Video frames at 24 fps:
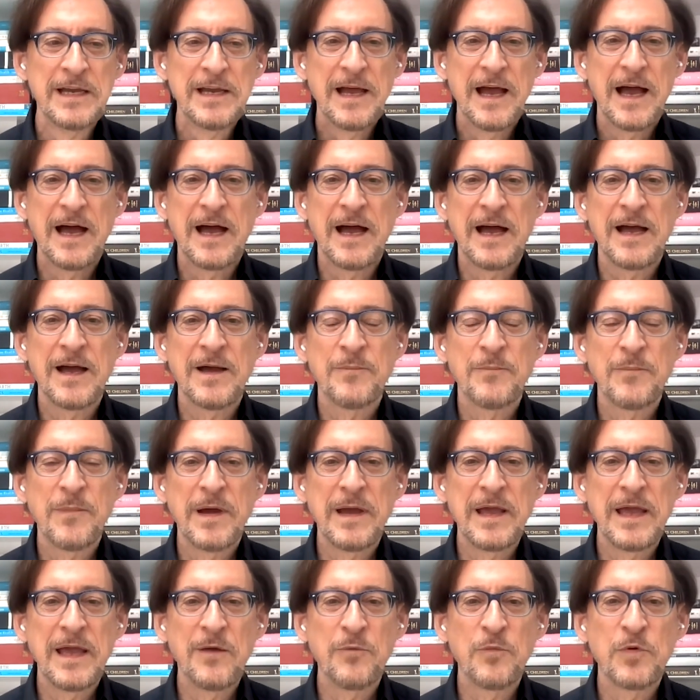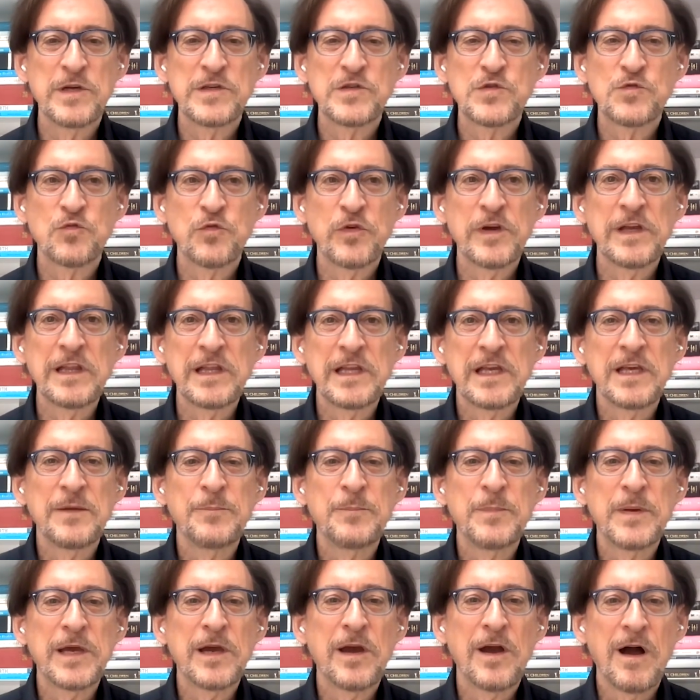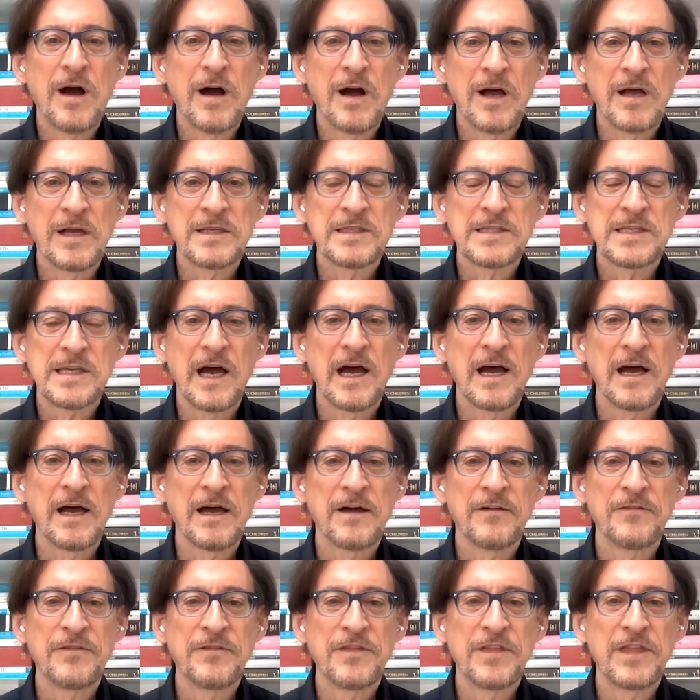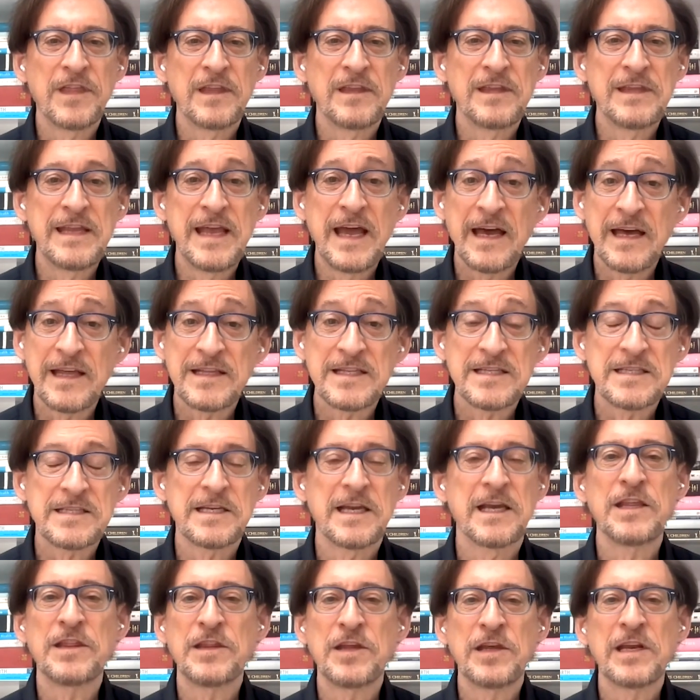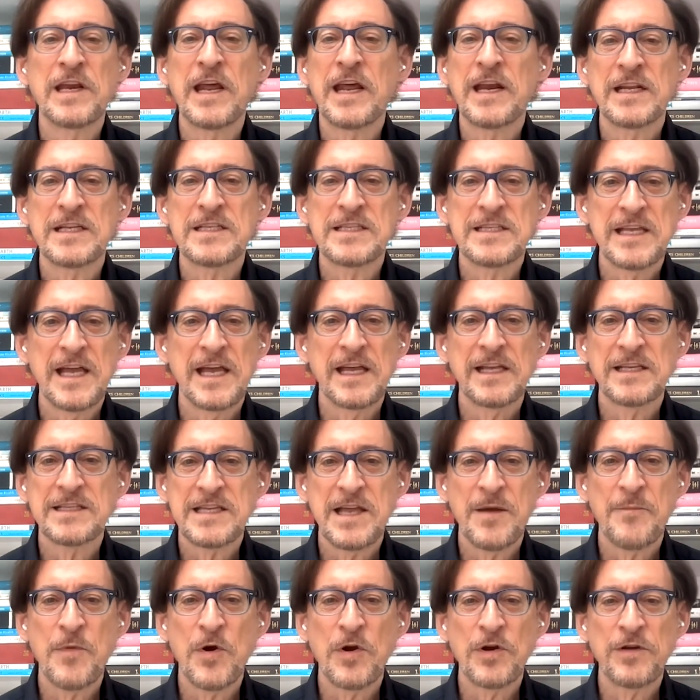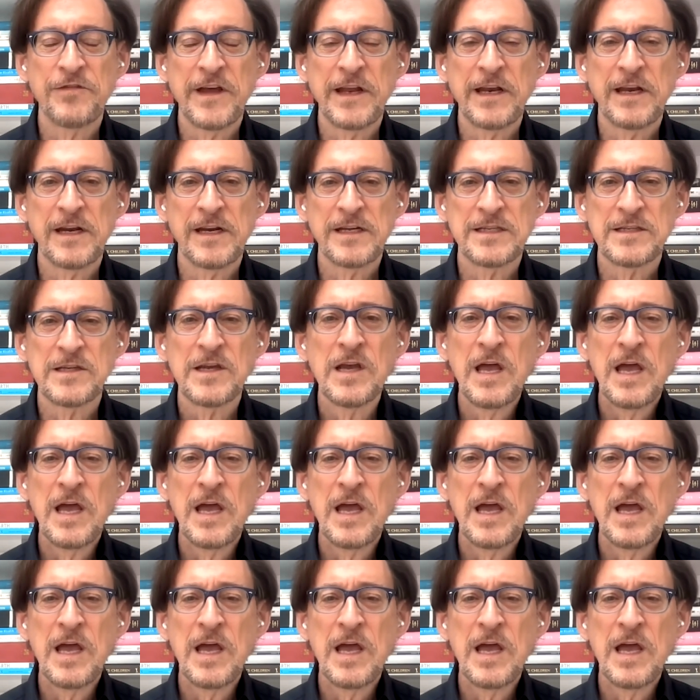Um, it was really because of the deaths in the United States that motivated us.